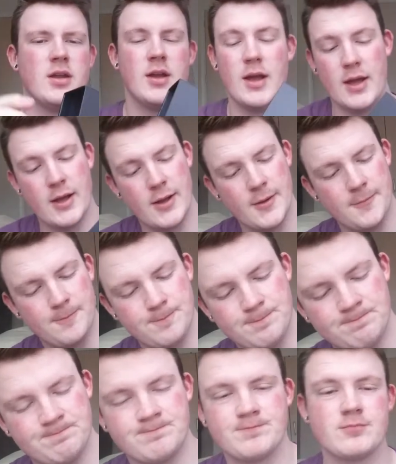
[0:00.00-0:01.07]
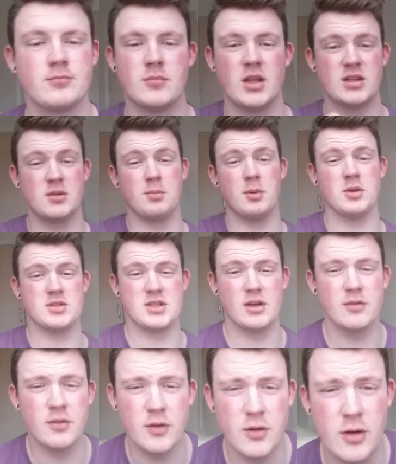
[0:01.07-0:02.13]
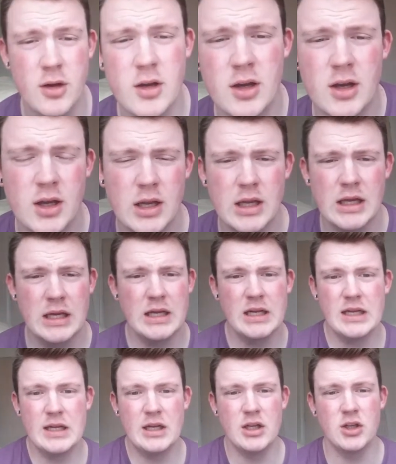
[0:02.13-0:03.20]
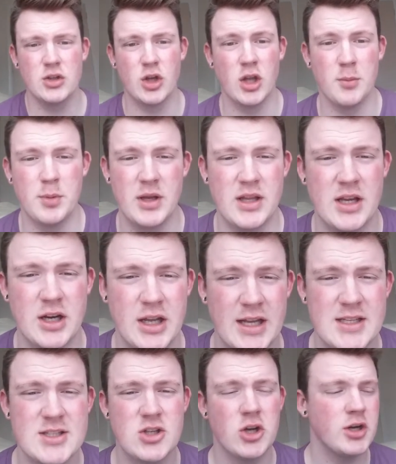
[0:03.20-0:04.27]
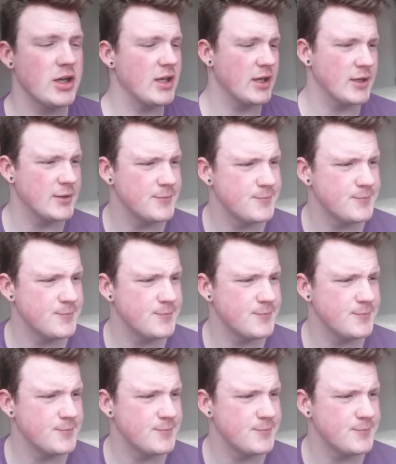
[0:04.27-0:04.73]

Had to pause that for toilet break there, guys. Sorry.